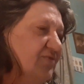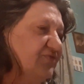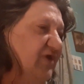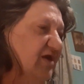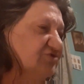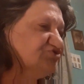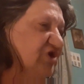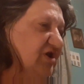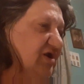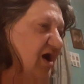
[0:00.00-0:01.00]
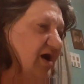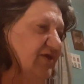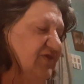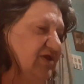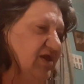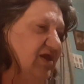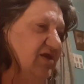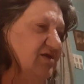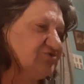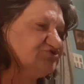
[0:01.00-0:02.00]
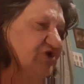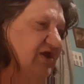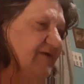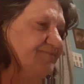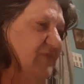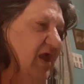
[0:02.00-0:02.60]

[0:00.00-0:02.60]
Then Zedekiah the king sent,